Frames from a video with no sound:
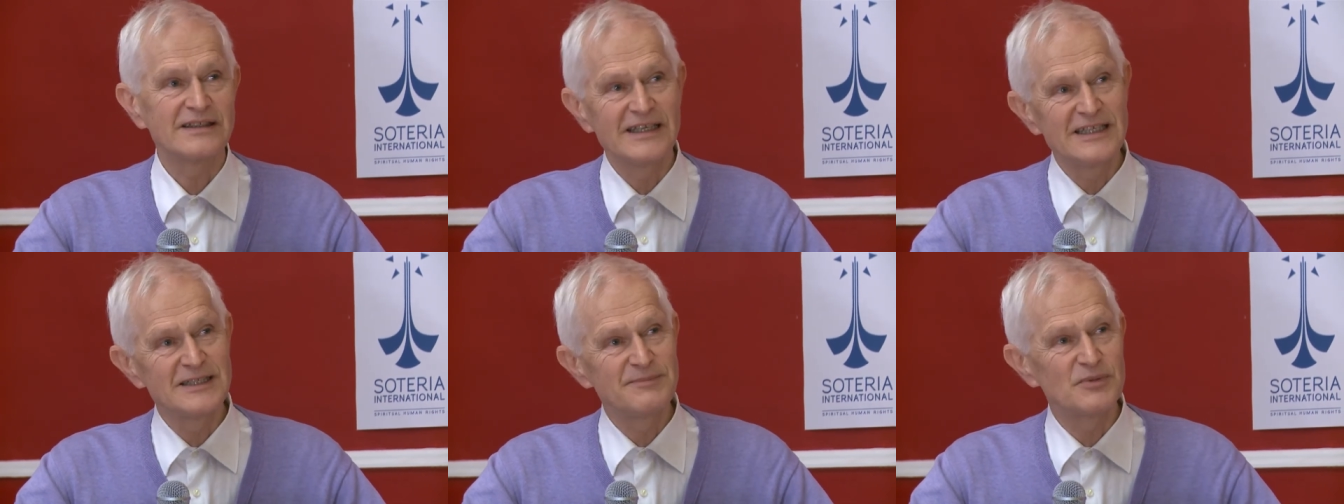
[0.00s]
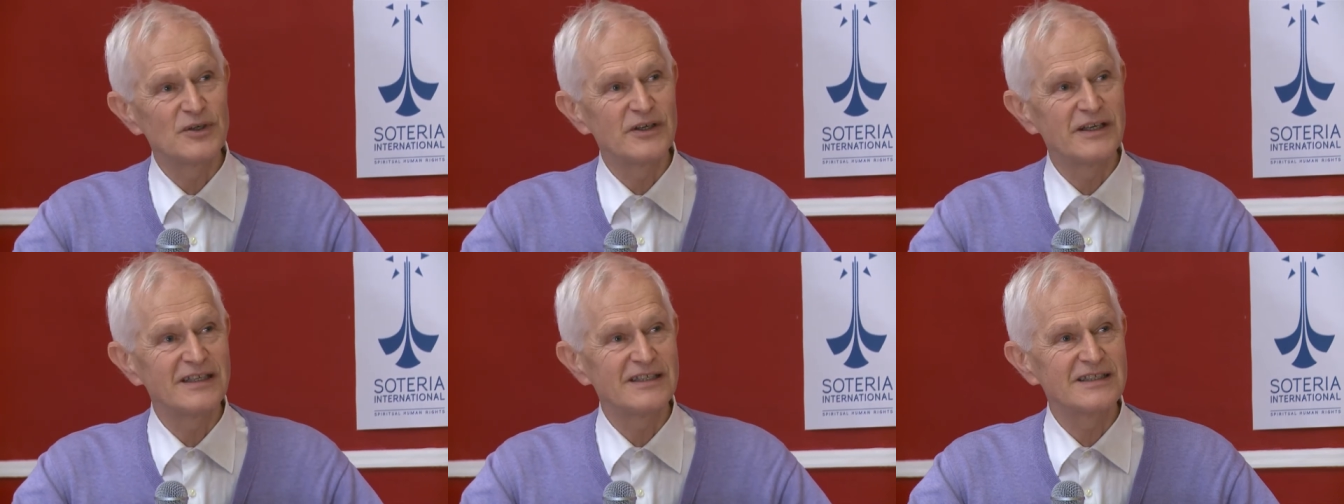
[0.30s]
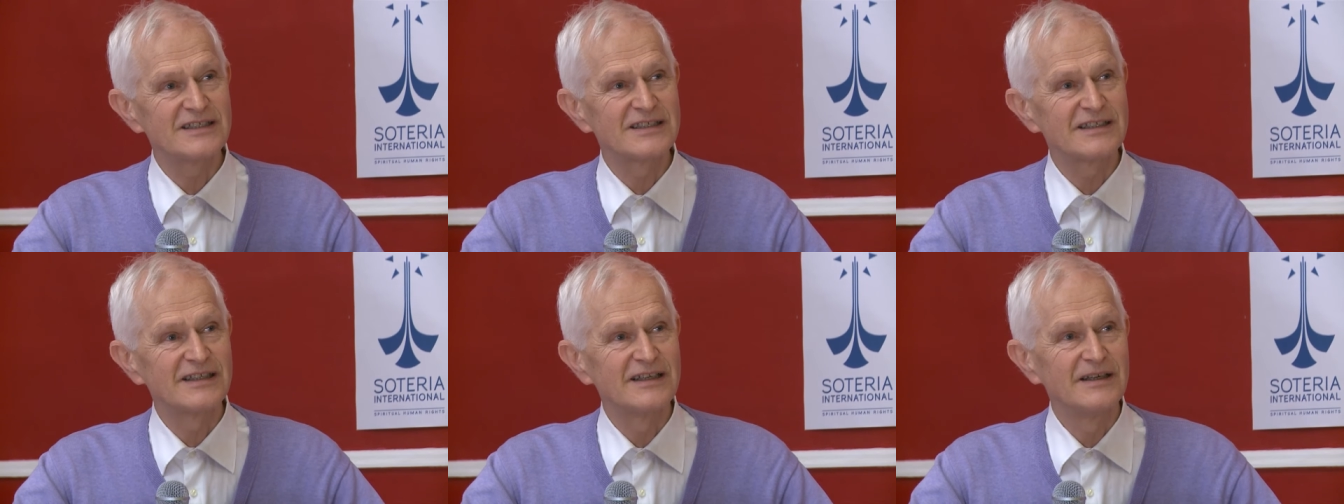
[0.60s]

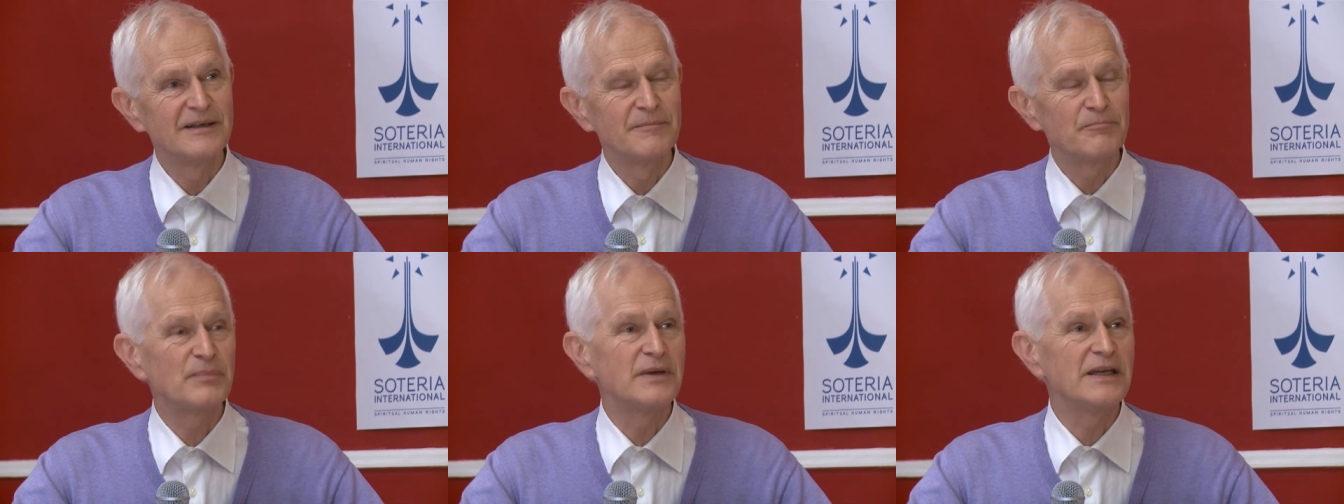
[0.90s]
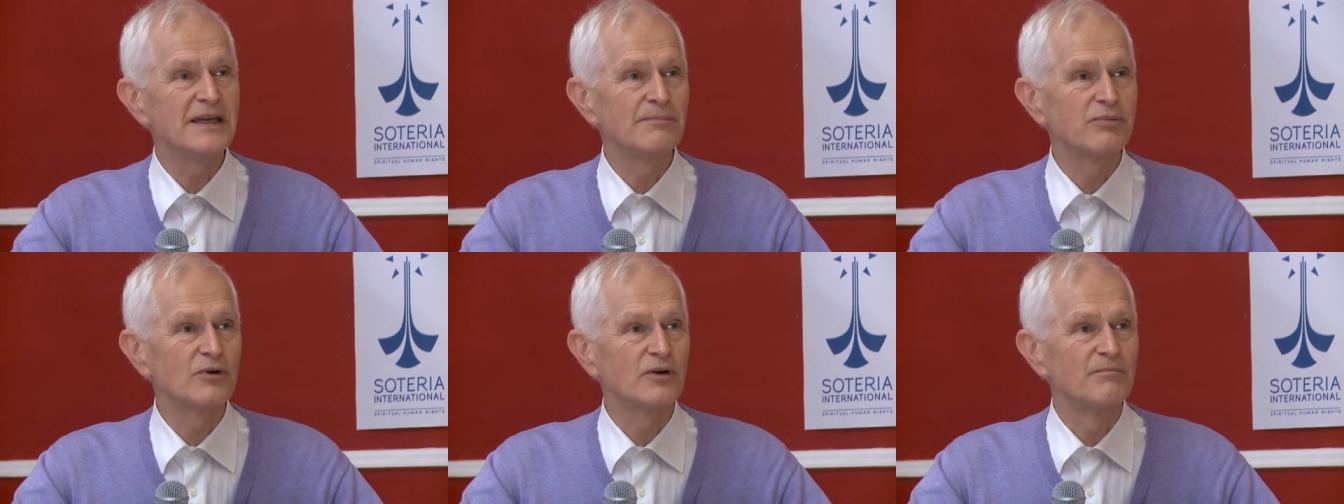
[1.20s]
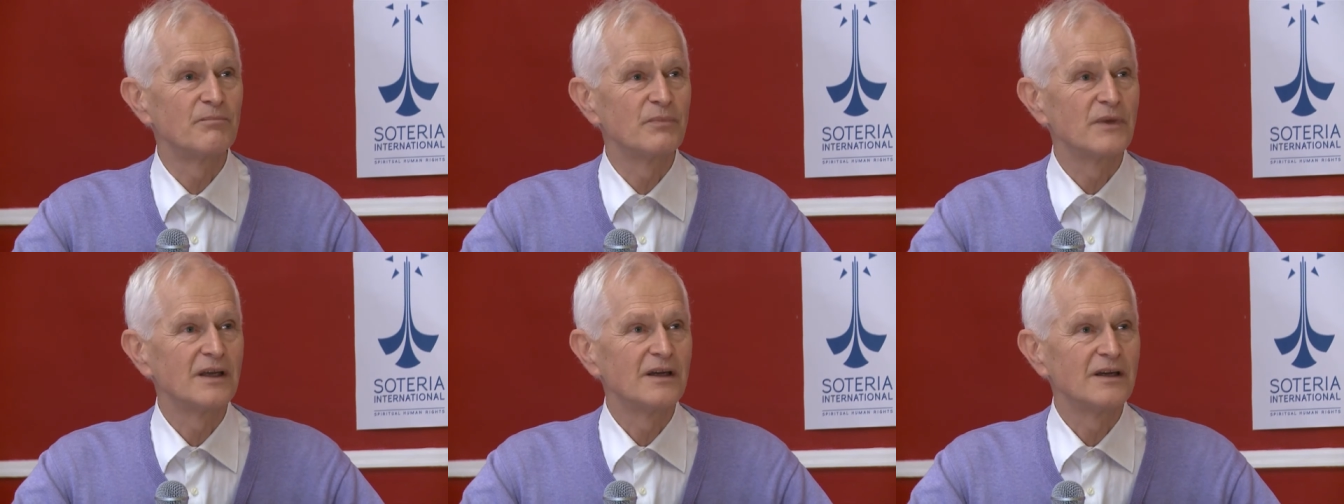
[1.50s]
inspirates people
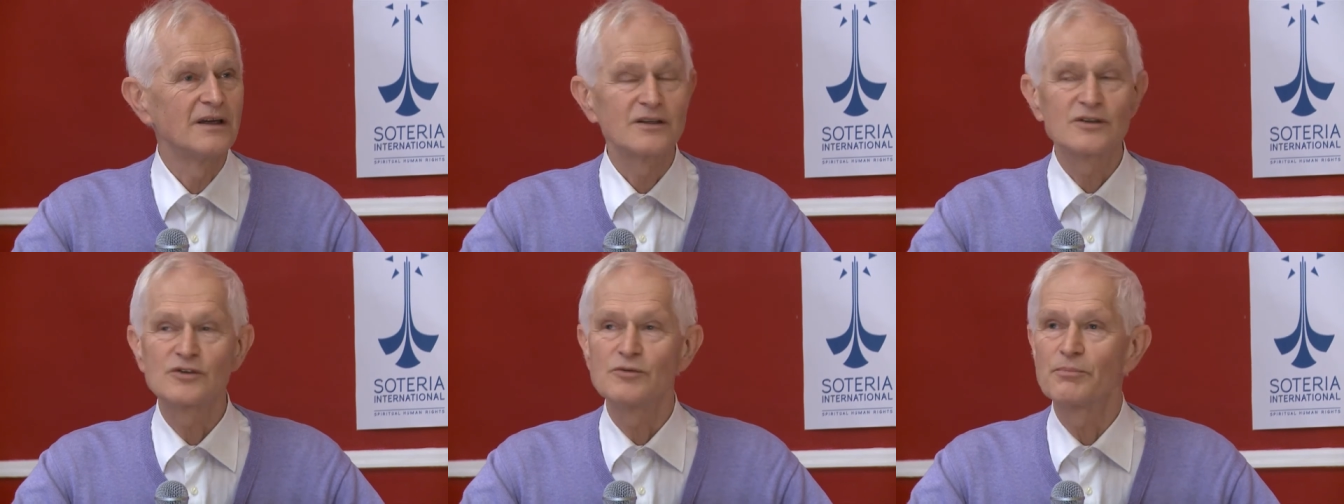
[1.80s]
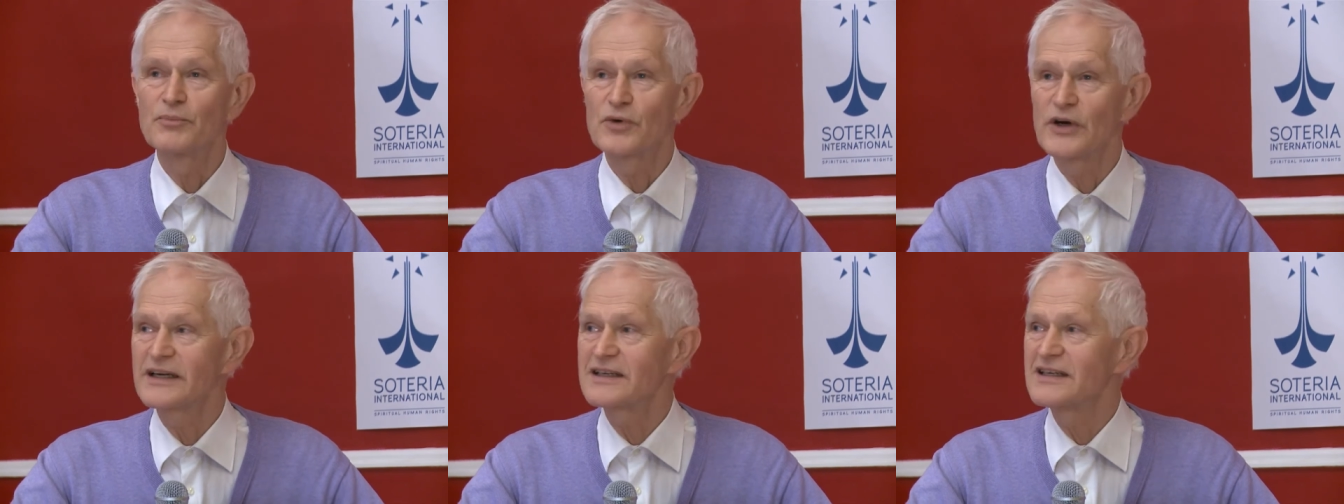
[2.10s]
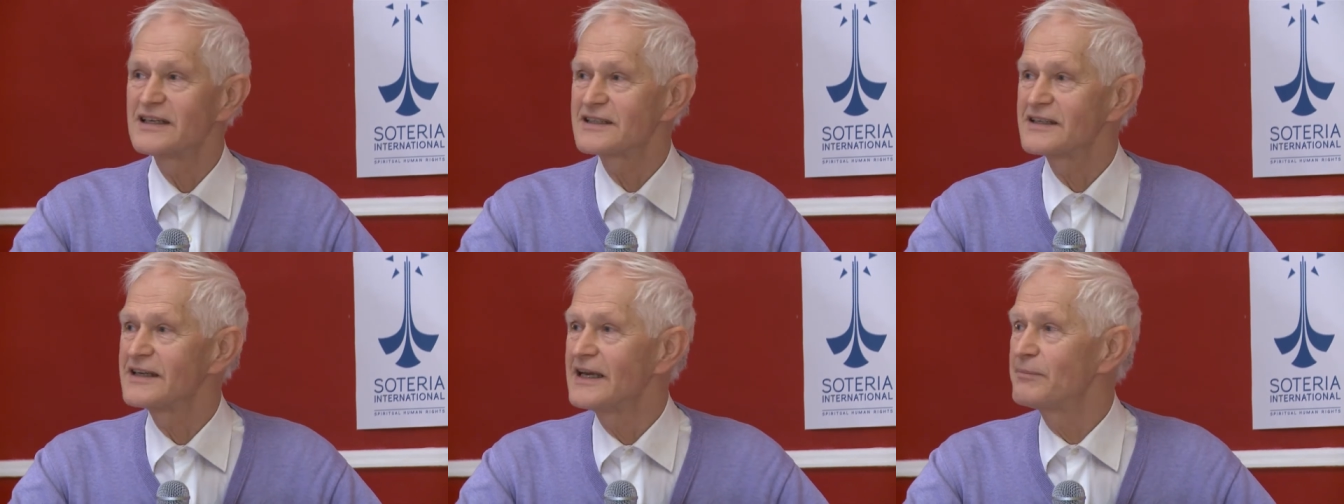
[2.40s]
to
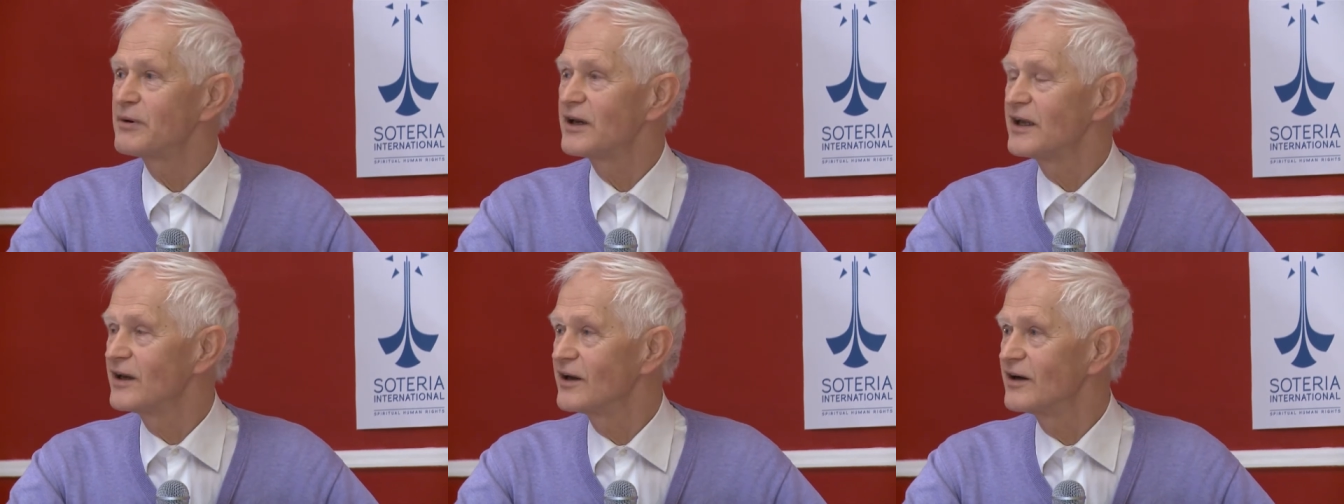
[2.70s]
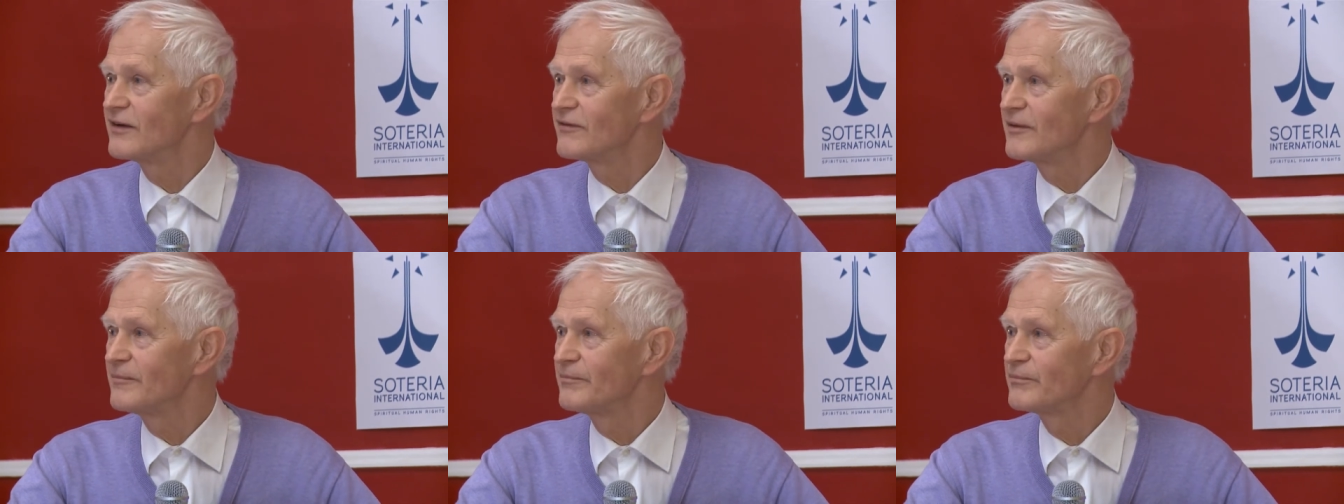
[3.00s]
practice neighborly love.